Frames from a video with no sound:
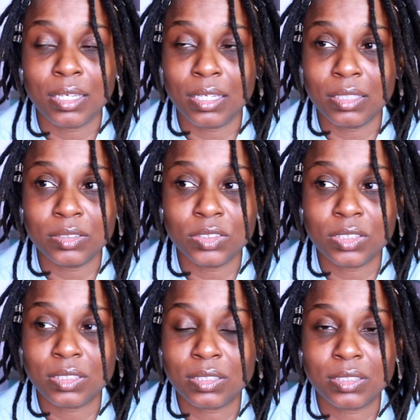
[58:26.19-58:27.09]
and
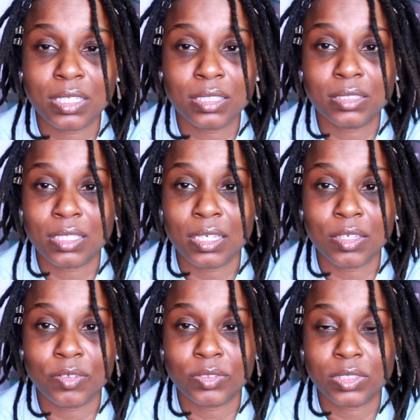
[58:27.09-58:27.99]
just stay
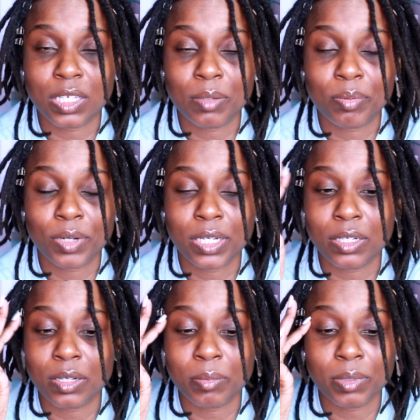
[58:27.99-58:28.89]
safe, stay
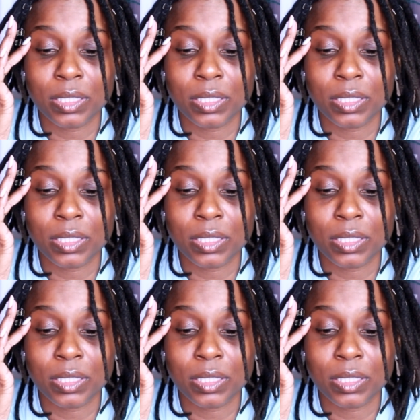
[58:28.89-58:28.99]
prayed up,